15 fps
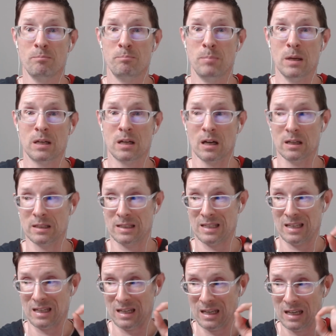because
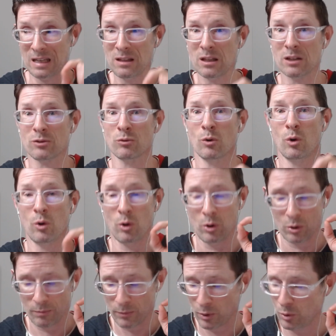in this role,
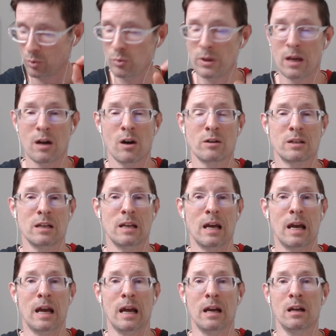who they are
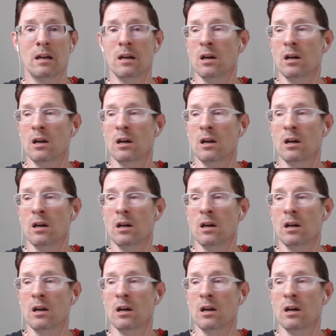today,